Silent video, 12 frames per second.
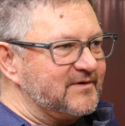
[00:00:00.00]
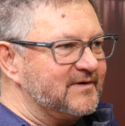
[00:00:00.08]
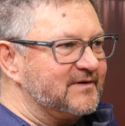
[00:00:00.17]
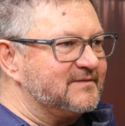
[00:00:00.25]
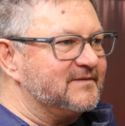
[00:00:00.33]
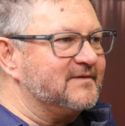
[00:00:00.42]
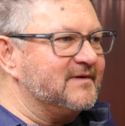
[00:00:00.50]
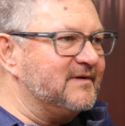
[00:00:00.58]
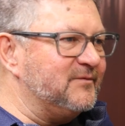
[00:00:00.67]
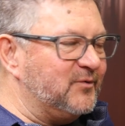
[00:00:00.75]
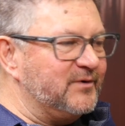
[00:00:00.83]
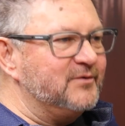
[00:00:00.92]
that
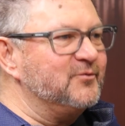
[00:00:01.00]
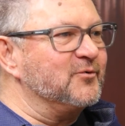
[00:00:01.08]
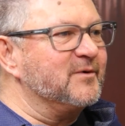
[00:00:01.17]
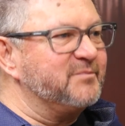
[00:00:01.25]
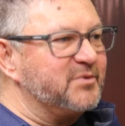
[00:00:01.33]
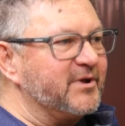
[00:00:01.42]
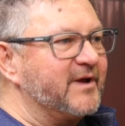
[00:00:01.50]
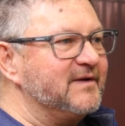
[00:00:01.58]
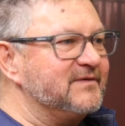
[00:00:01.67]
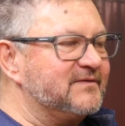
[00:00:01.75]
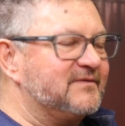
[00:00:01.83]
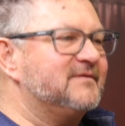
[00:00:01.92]
we'll
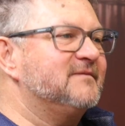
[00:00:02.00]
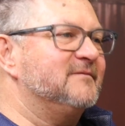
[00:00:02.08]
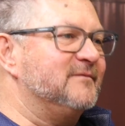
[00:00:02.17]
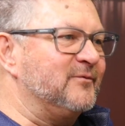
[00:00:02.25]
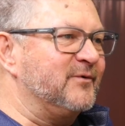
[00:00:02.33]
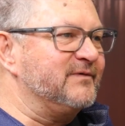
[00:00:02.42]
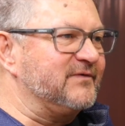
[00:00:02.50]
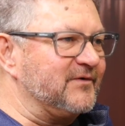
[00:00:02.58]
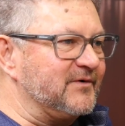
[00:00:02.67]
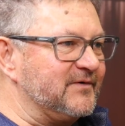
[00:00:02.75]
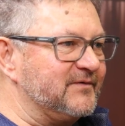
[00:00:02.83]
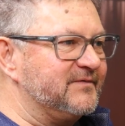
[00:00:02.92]
replace
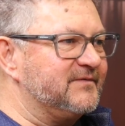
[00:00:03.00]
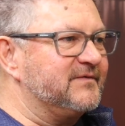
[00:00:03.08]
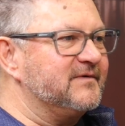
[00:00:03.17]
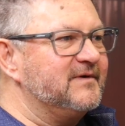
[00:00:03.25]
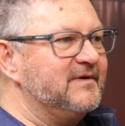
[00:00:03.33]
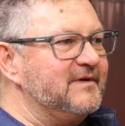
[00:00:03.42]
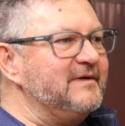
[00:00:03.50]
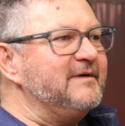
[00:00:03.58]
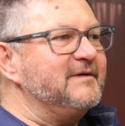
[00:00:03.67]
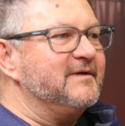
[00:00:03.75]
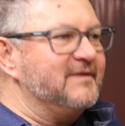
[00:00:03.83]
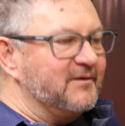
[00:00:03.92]
reserves
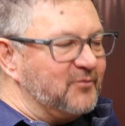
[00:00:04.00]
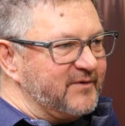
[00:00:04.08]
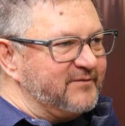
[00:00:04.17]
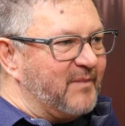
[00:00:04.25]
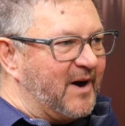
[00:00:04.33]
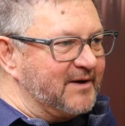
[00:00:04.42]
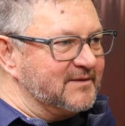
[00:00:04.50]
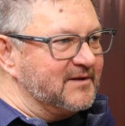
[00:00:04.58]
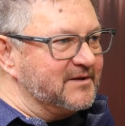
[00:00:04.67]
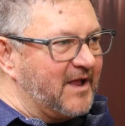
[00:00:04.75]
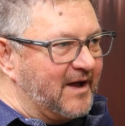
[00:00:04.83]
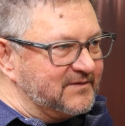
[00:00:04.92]
that we've mined
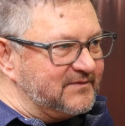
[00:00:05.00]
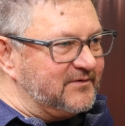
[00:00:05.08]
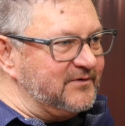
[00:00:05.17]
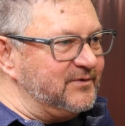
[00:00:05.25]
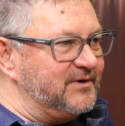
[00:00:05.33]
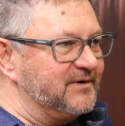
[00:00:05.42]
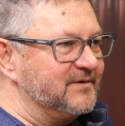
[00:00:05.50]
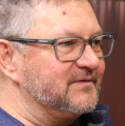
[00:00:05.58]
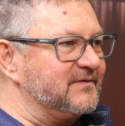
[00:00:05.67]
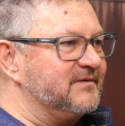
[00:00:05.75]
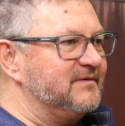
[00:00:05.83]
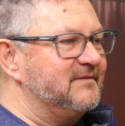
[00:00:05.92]
the last 2
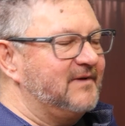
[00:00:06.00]
years.